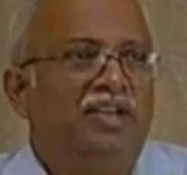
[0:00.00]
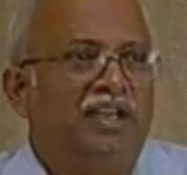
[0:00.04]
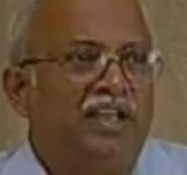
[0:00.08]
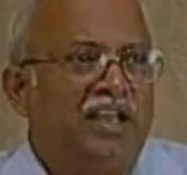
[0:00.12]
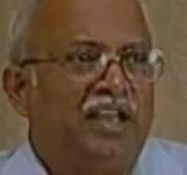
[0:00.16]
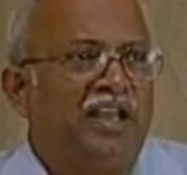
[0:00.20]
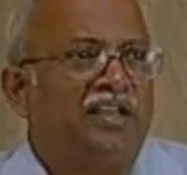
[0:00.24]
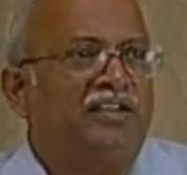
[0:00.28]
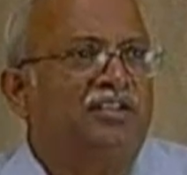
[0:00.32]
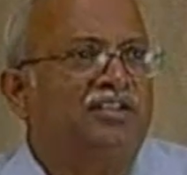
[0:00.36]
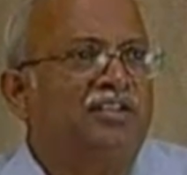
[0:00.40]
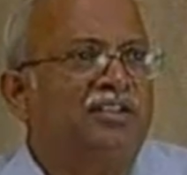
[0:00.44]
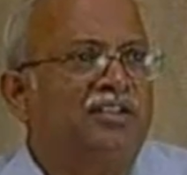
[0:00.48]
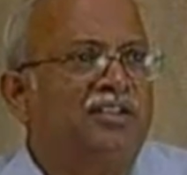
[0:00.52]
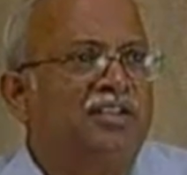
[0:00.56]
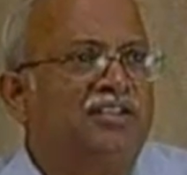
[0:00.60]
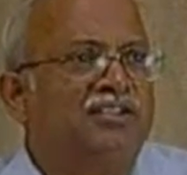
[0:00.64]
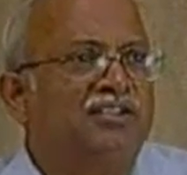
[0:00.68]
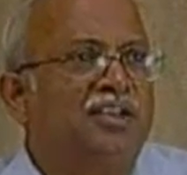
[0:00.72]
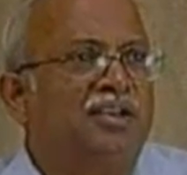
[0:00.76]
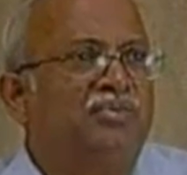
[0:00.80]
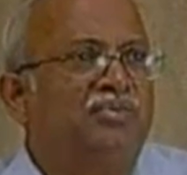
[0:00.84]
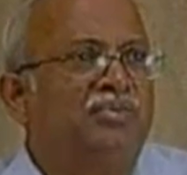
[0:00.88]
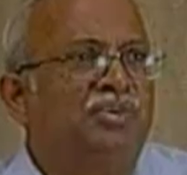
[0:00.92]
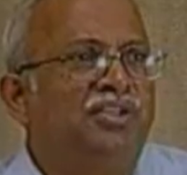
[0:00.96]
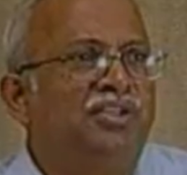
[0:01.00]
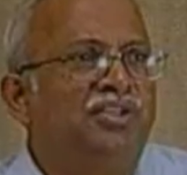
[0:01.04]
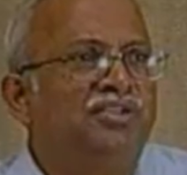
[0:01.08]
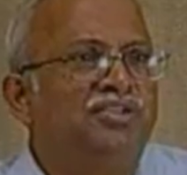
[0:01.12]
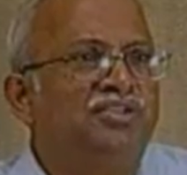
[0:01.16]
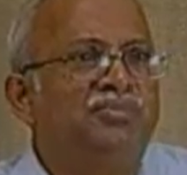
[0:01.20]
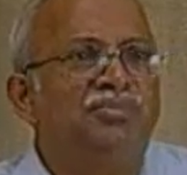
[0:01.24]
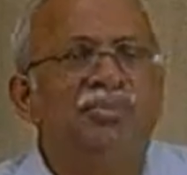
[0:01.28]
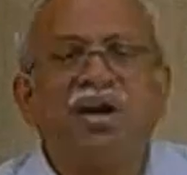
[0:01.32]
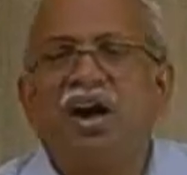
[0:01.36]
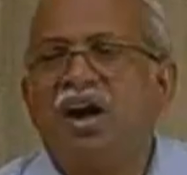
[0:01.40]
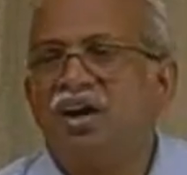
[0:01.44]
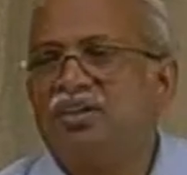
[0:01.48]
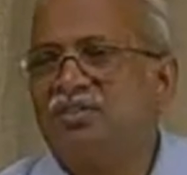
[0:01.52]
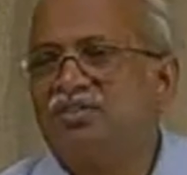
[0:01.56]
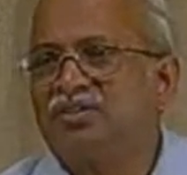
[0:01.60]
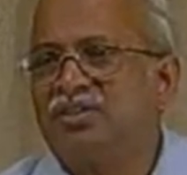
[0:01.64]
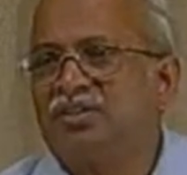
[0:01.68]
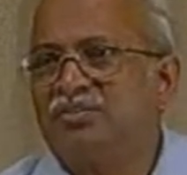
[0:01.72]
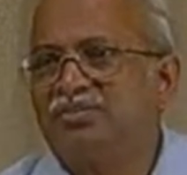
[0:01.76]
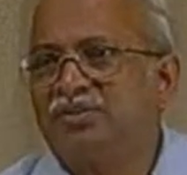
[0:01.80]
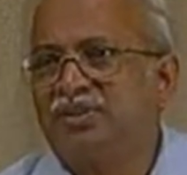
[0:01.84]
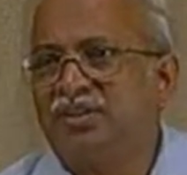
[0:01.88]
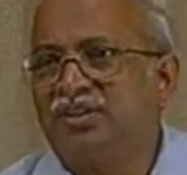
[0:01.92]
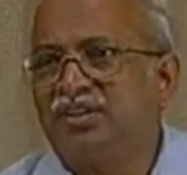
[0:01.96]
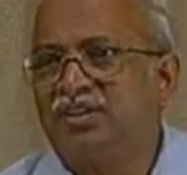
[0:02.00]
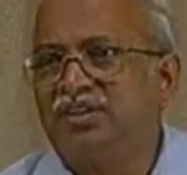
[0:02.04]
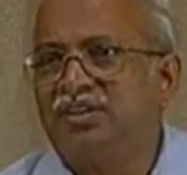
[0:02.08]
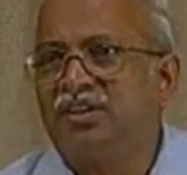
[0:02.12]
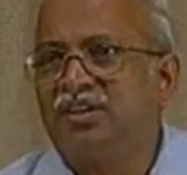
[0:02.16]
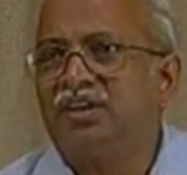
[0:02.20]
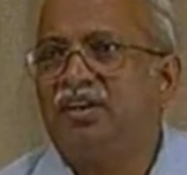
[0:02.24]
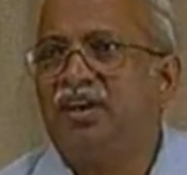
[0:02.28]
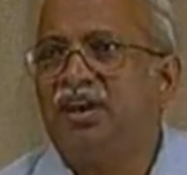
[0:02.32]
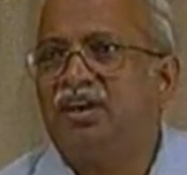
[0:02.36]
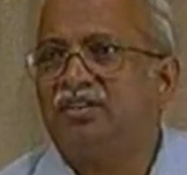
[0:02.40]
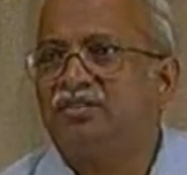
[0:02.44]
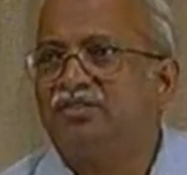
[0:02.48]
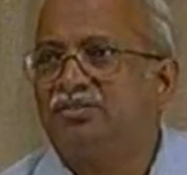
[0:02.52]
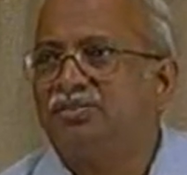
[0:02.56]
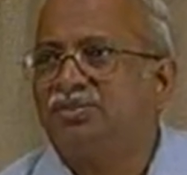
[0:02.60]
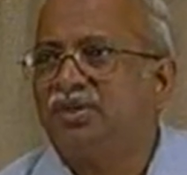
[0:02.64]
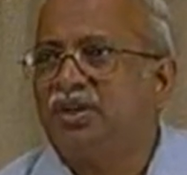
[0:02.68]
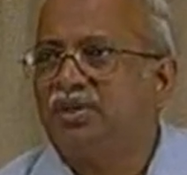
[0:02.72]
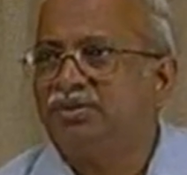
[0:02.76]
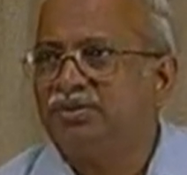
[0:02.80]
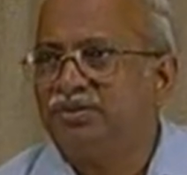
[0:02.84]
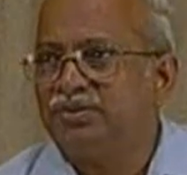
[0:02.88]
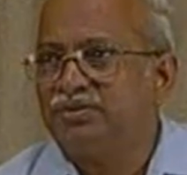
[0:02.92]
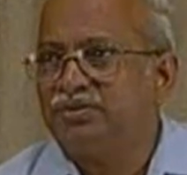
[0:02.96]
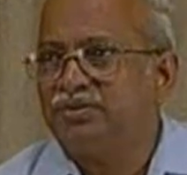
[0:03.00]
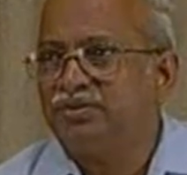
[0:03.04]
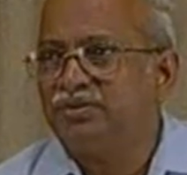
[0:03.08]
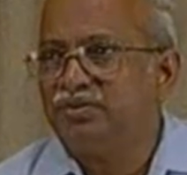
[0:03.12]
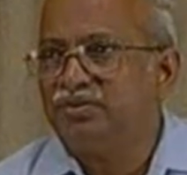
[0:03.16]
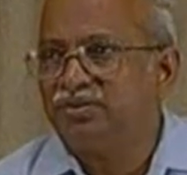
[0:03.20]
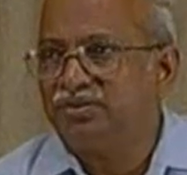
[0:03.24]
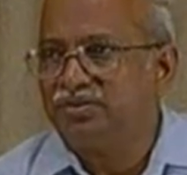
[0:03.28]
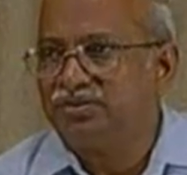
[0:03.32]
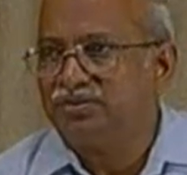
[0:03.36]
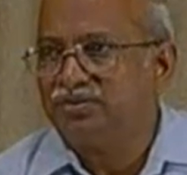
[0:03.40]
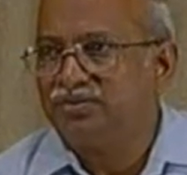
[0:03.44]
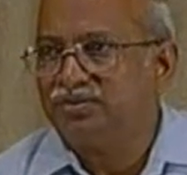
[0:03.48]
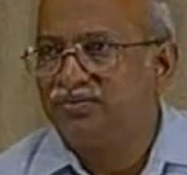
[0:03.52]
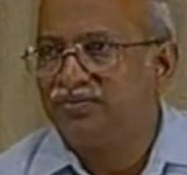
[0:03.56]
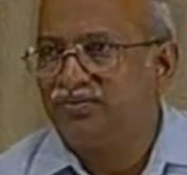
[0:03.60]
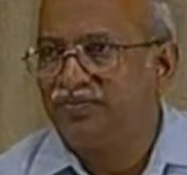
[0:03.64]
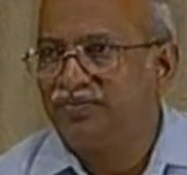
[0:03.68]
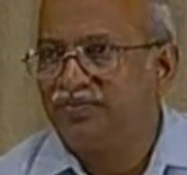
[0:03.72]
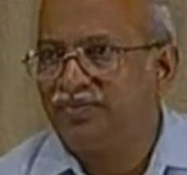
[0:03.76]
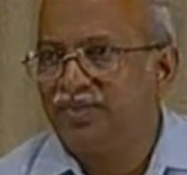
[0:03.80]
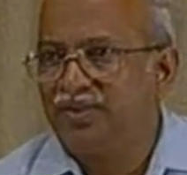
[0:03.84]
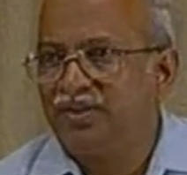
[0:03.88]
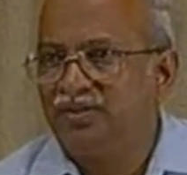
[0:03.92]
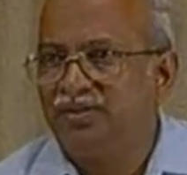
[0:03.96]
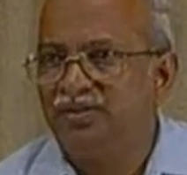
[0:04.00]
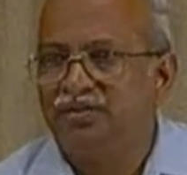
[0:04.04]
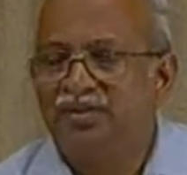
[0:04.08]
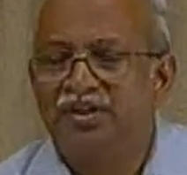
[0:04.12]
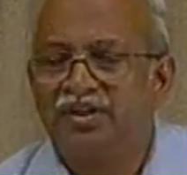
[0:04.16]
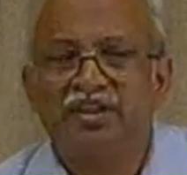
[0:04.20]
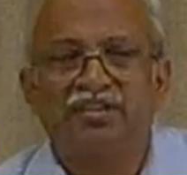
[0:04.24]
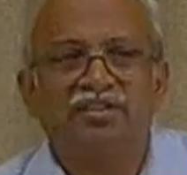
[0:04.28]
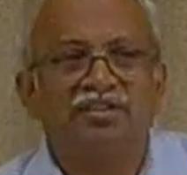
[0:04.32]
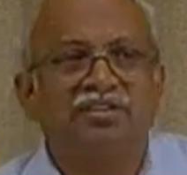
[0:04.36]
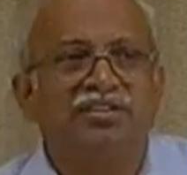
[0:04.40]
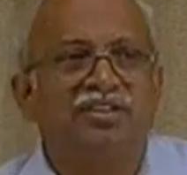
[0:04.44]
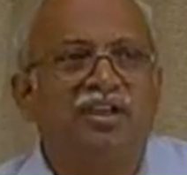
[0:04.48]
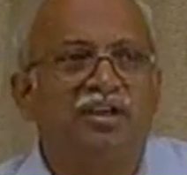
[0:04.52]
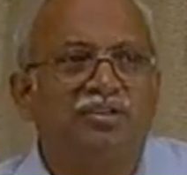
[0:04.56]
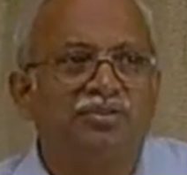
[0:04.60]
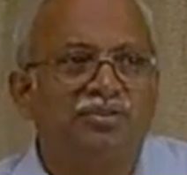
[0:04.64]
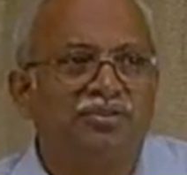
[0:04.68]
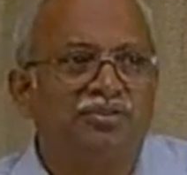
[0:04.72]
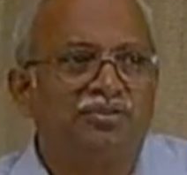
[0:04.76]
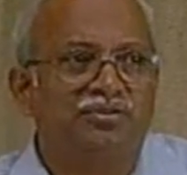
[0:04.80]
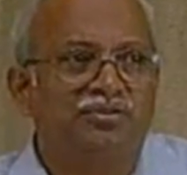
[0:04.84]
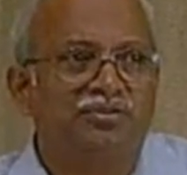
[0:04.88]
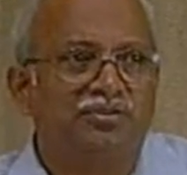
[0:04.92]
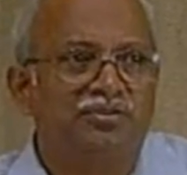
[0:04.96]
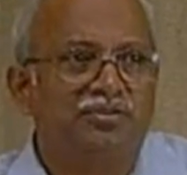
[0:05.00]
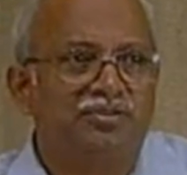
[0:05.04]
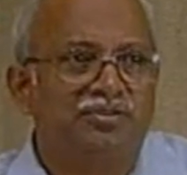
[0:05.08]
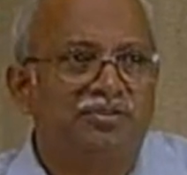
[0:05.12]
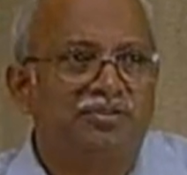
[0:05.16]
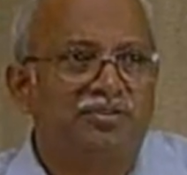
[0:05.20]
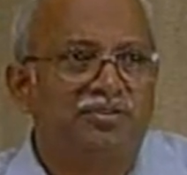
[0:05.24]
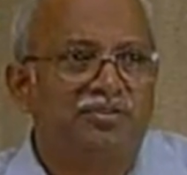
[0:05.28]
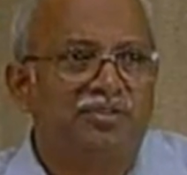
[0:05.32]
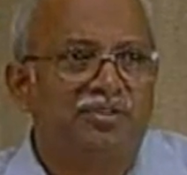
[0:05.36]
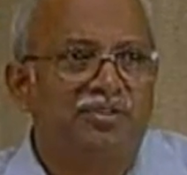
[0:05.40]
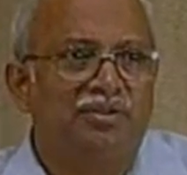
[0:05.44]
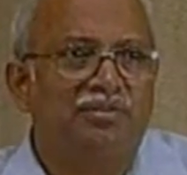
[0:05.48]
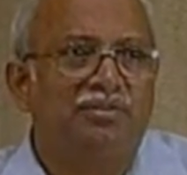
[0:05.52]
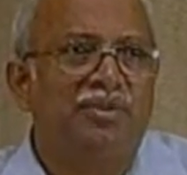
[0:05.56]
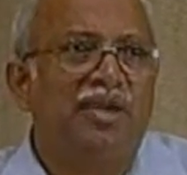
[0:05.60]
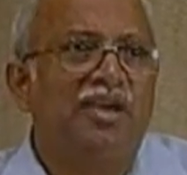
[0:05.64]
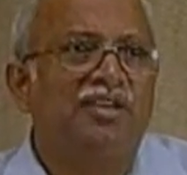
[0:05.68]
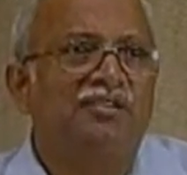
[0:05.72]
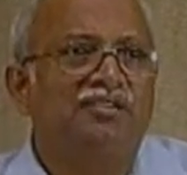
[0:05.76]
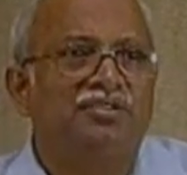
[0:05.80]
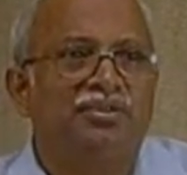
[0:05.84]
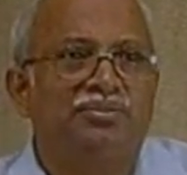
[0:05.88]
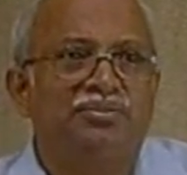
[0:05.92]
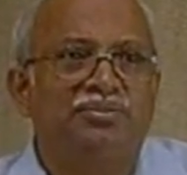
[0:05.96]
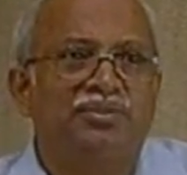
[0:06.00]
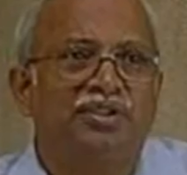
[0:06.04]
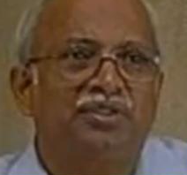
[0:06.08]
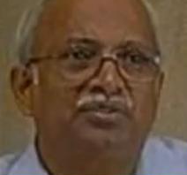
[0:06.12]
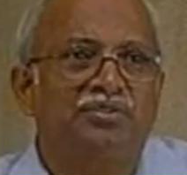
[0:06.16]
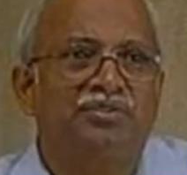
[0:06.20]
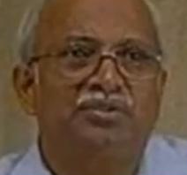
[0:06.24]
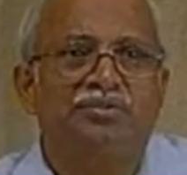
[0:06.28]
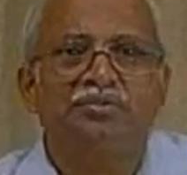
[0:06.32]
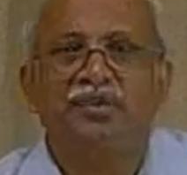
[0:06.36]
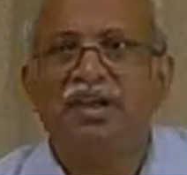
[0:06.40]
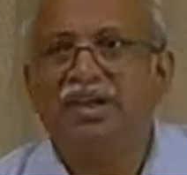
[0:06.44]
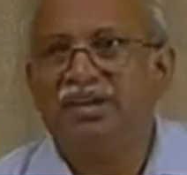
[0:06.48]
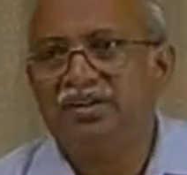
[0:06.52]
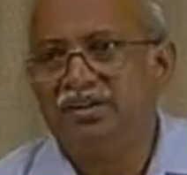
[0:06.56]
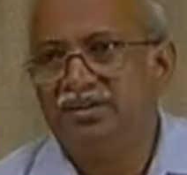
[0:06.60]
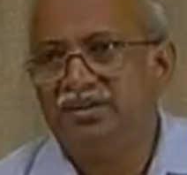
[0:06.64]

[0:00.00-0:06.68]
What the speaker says: Another example is marks obtained in a class of 1000 students. You take the 1000 students, the marks obtained will vary.